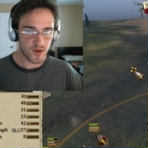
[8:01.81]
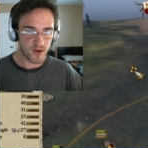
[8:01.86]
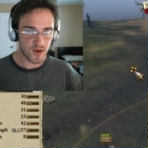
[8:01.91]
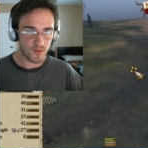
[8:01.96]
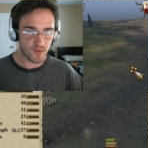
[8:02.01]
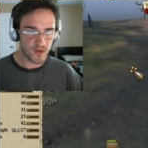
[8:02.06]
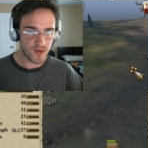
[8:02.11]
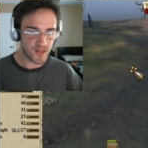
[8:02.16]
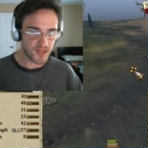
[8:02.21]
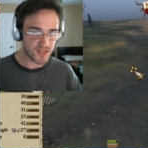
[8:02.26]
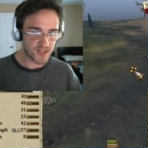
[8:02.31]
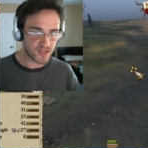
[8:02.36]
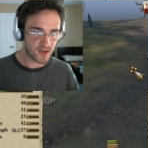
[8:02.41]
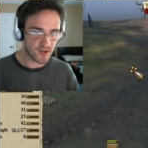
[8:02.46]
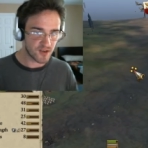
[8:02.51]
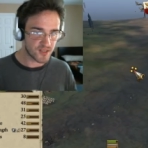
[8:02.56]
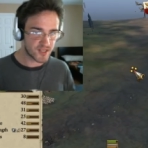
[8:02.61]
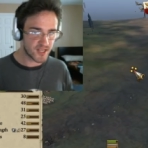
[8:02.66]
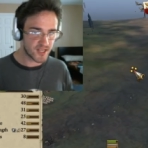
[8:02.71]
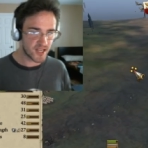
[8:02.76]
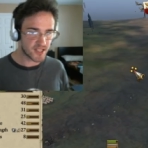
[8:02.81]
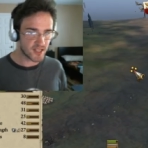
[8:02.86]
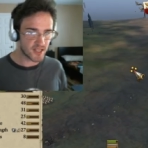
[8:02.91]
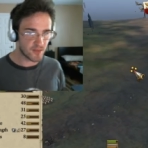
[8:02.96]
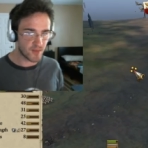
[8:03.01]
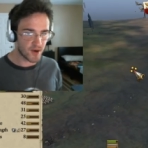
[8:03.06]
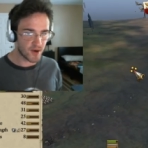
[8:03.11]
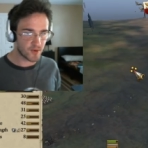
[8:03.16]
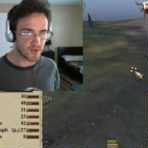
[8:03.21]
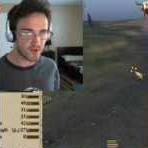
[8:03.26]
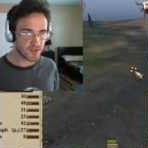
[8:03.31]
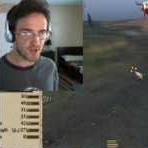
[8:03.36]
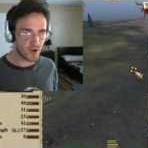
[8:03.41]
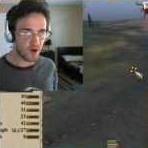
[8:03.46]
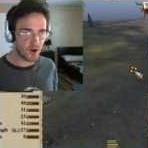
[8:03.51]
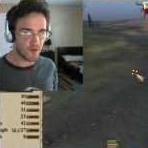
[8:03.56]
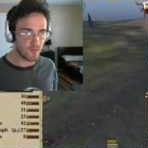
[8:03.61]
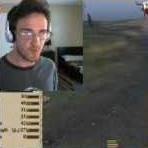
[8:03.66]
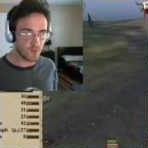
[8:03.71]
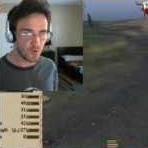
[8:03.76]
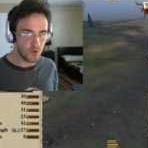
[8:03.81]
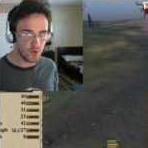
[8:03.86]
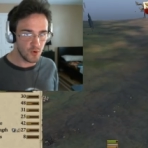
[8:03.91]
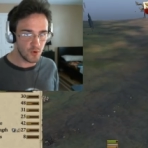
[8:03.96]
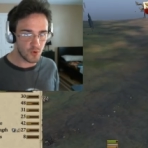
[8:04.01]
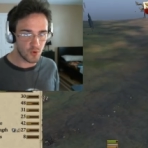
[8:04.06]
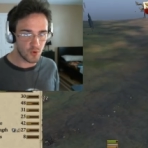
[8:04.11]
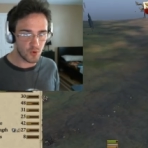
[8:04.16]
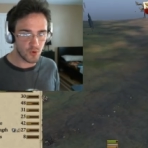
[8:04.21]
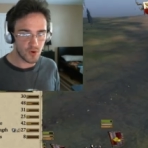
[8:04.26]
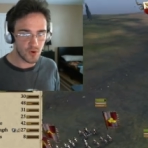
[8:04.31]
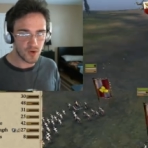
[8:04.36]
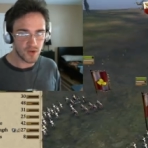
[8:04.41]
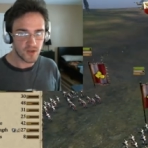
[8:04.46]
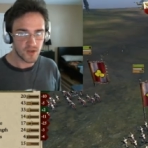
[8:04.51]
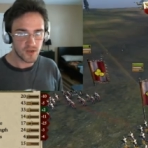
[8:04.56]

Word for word: Is where it really starts testing my resolve. Woo!